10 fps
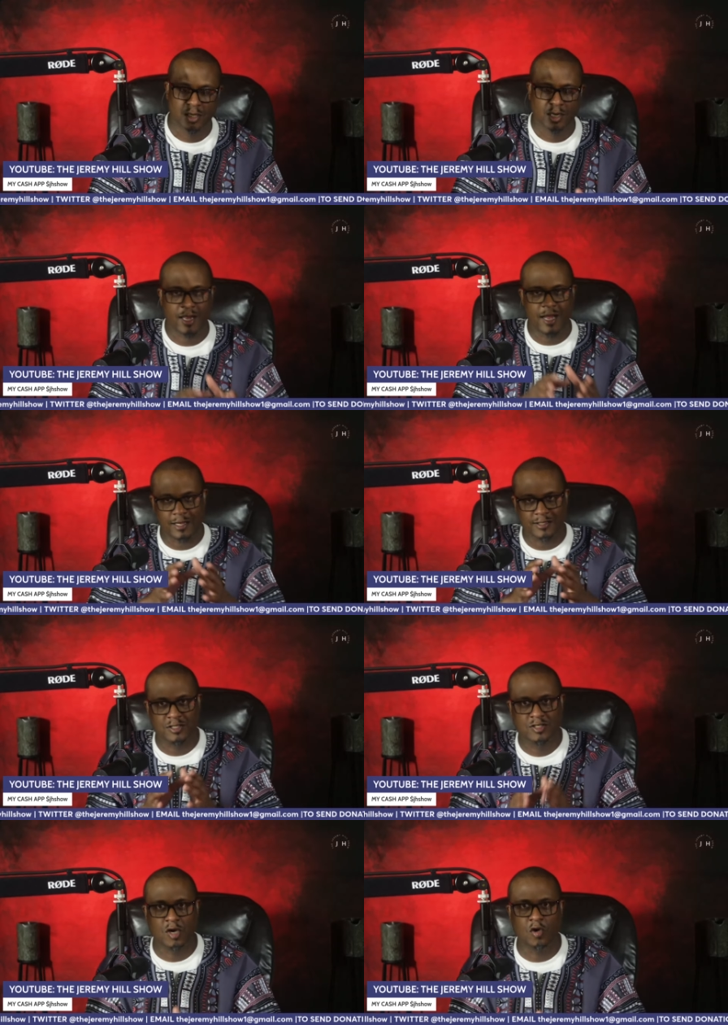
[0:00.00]
it is
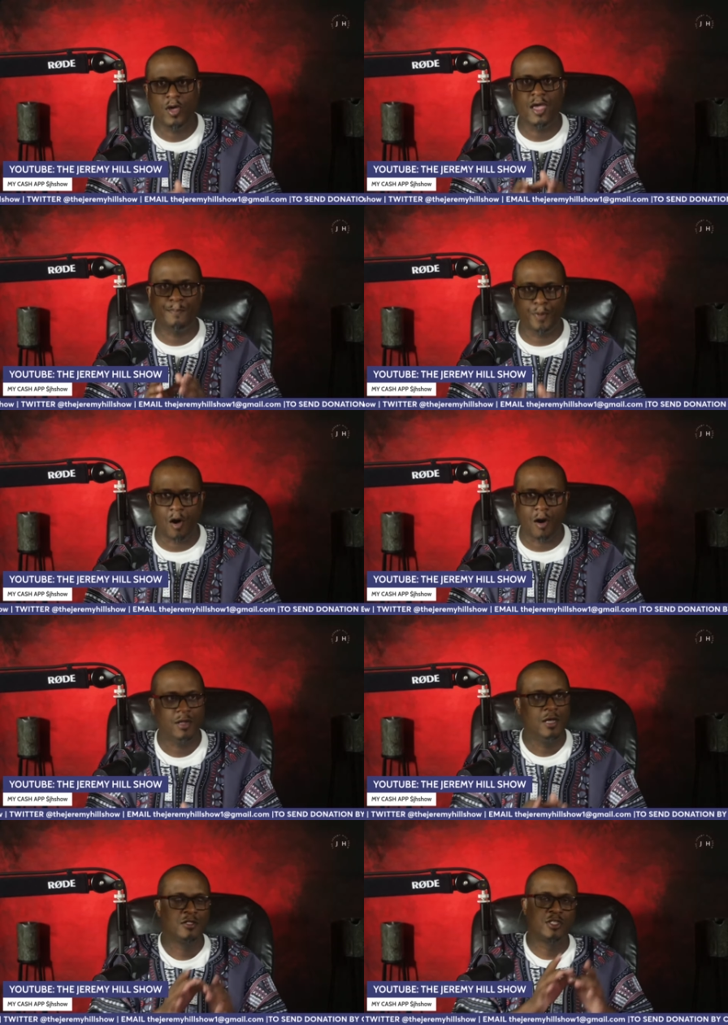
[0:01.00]
due in part
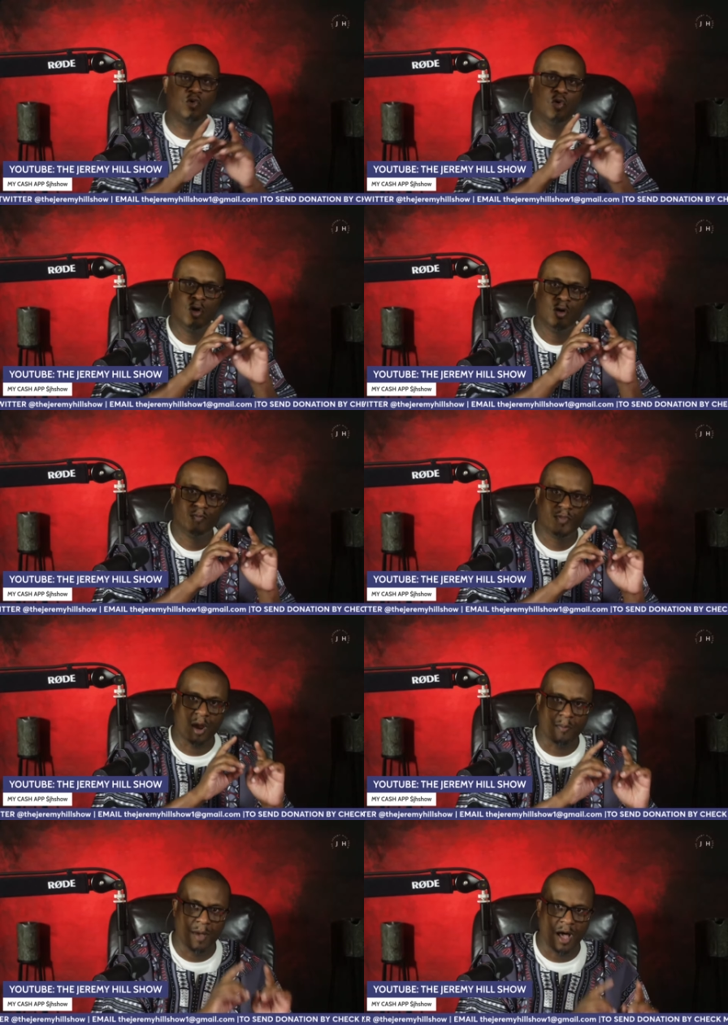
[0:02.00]
to
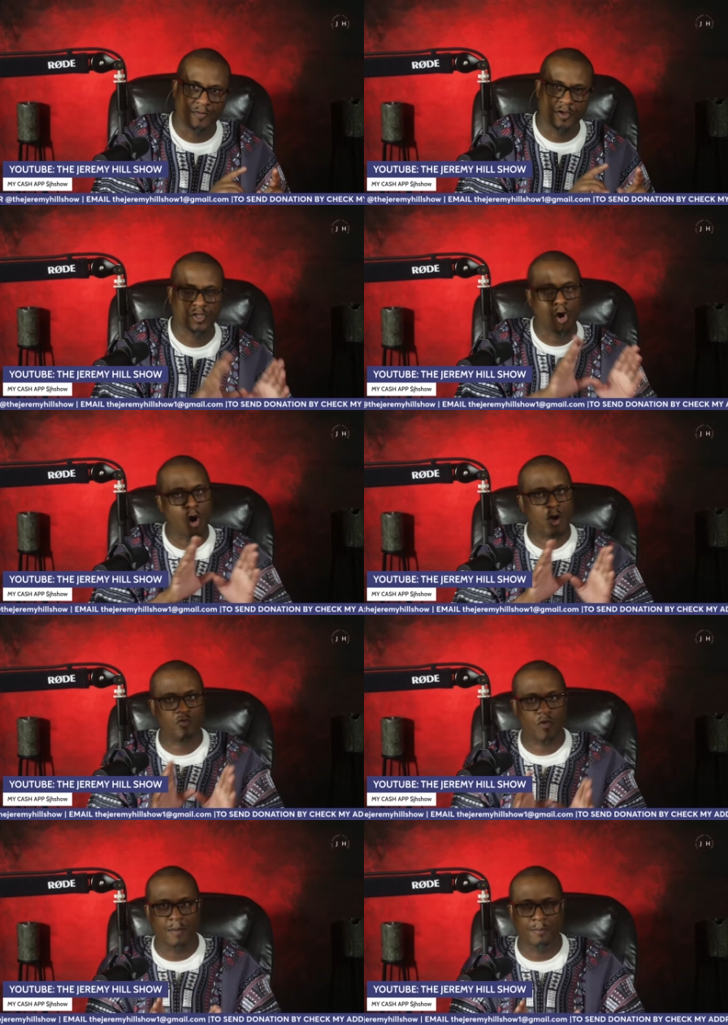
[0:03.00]
their mothers or
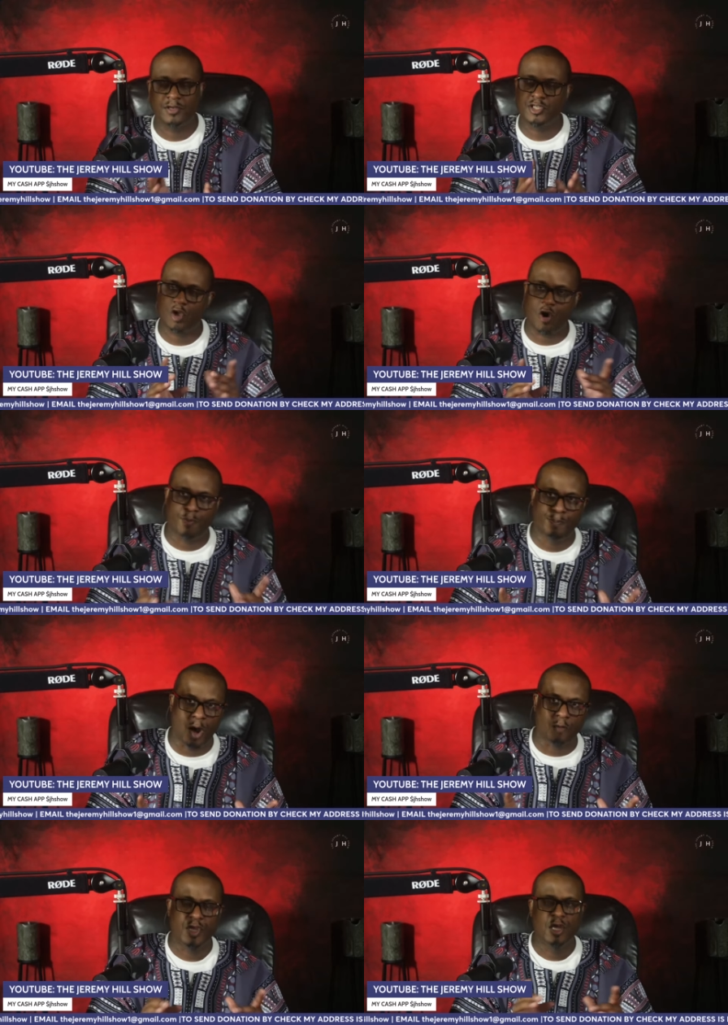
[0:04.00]
grandmothers or
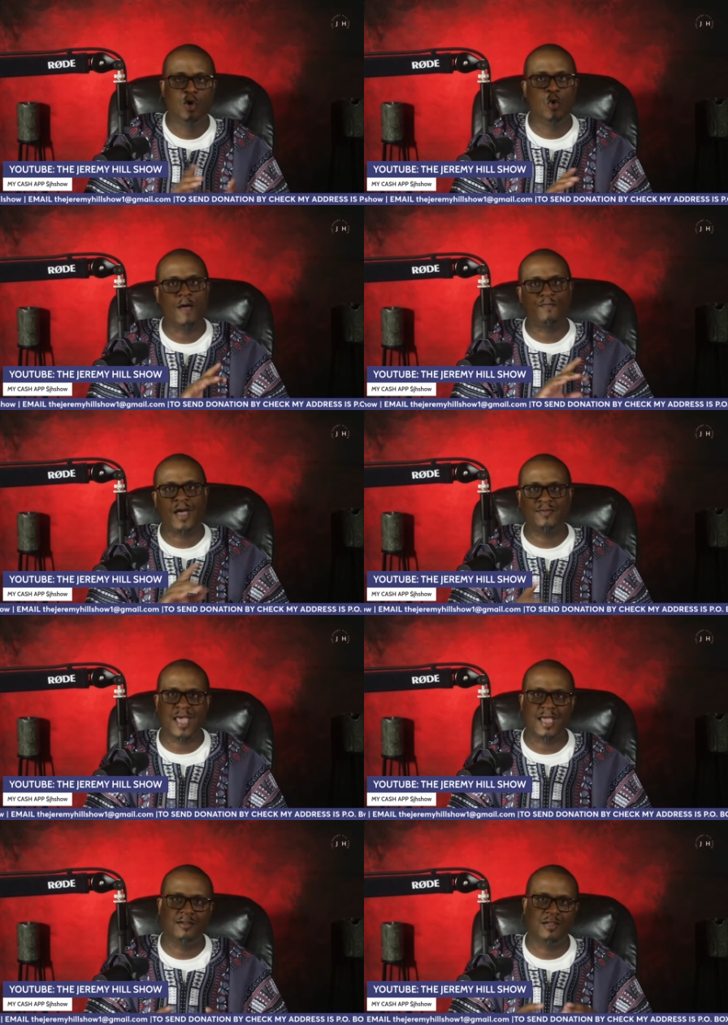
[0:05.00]
both who have not
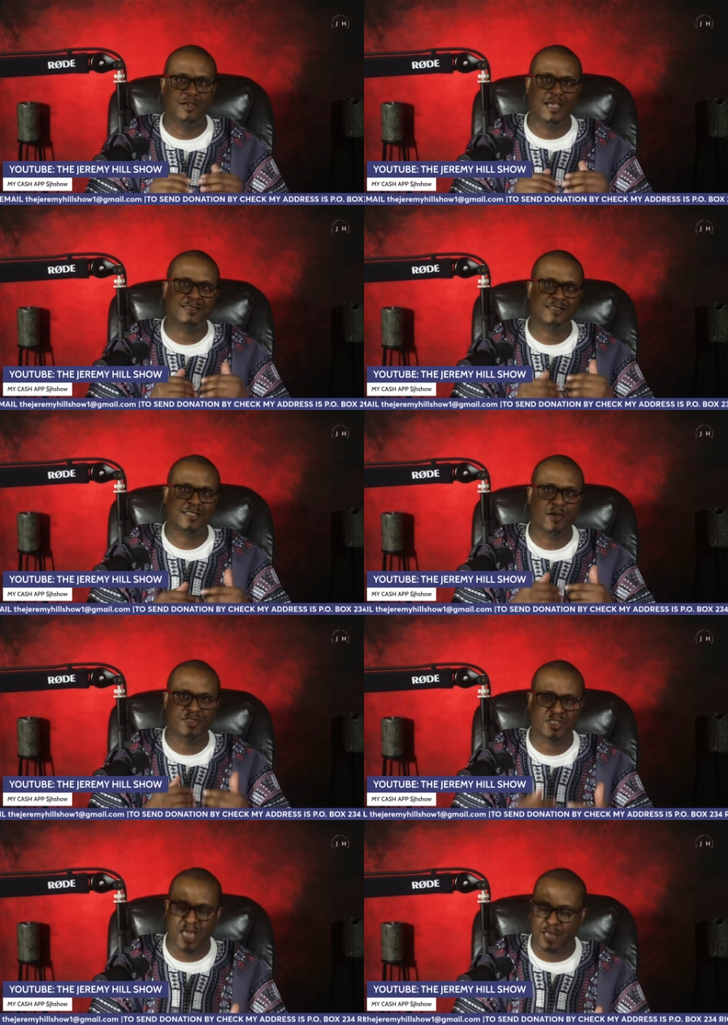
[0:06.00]
taken the necessary
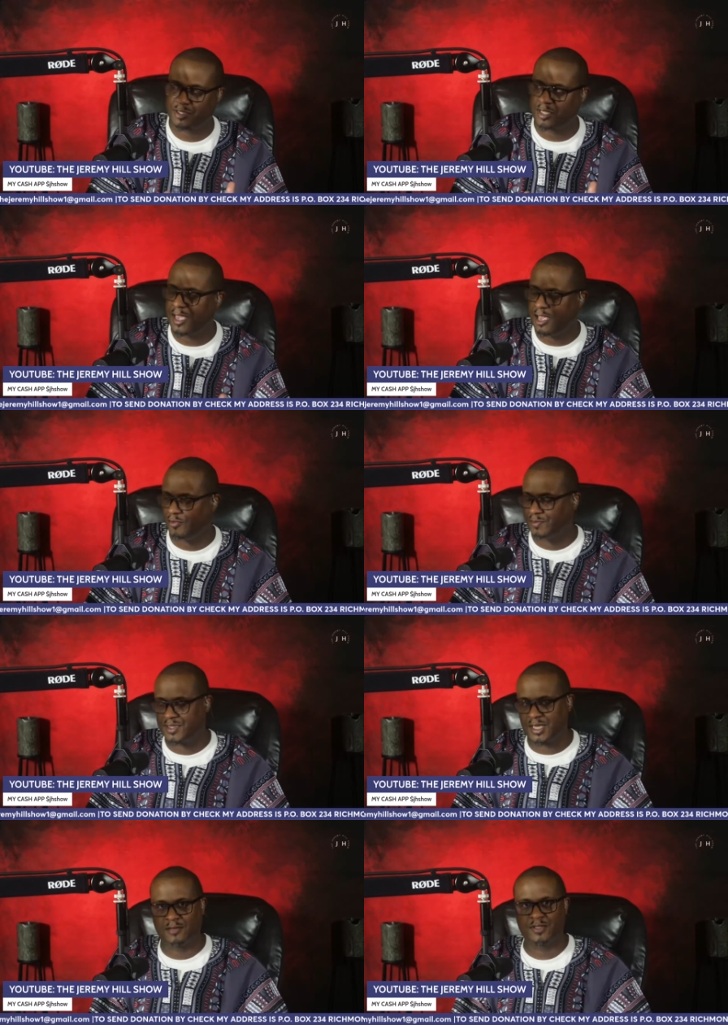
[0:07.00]
steps to heal
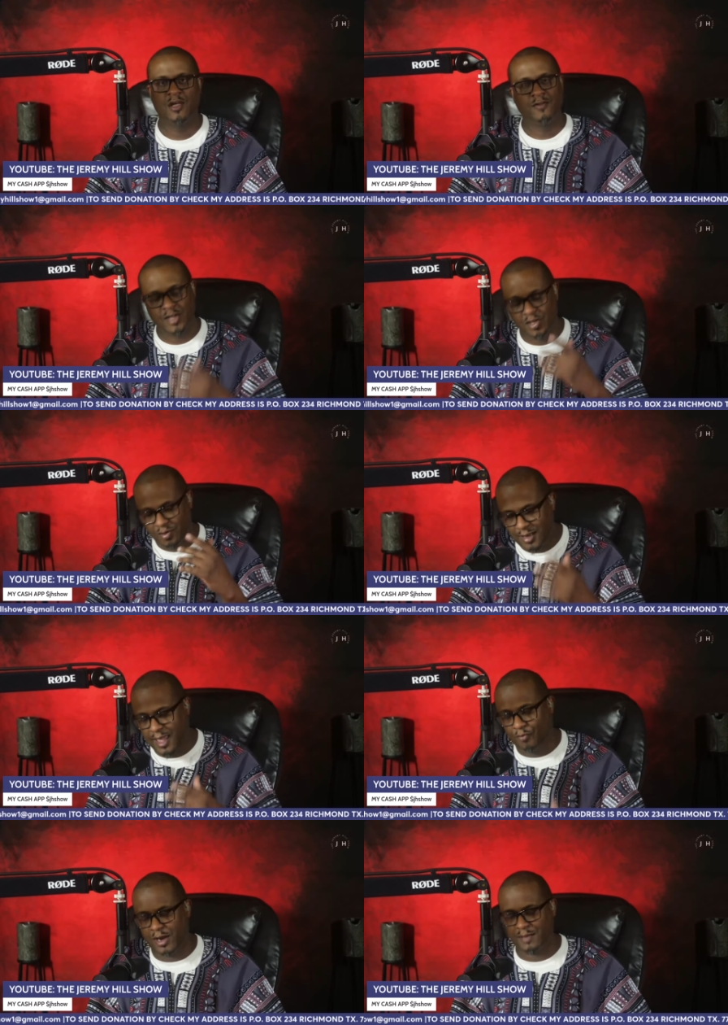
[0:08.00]
themselves. Do you
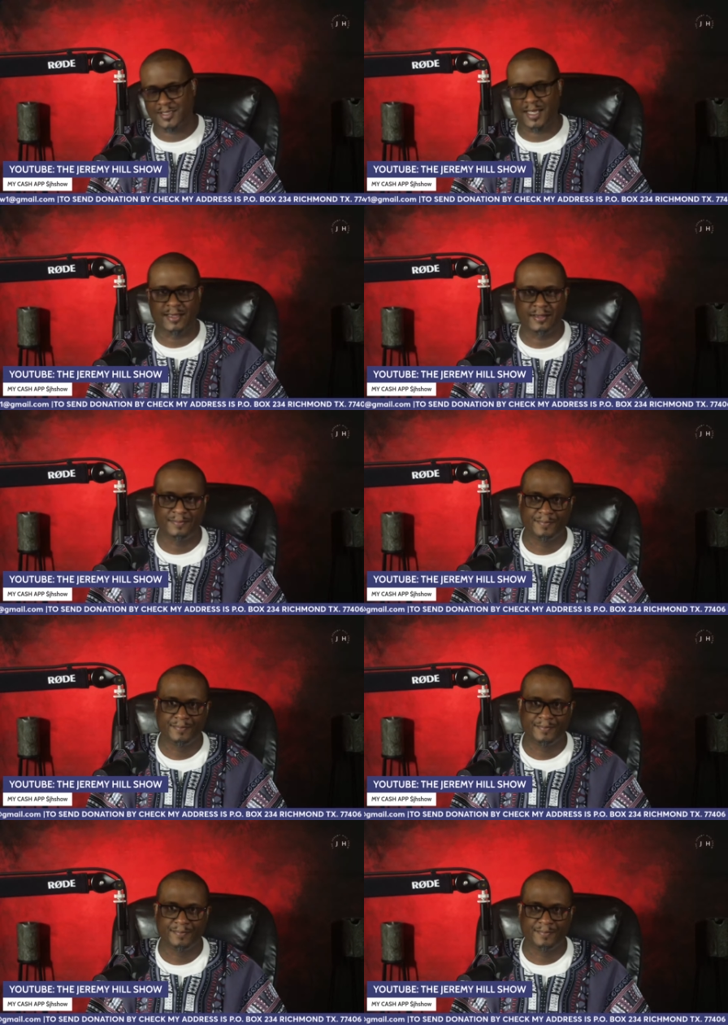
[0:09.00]
dig what I'm saying?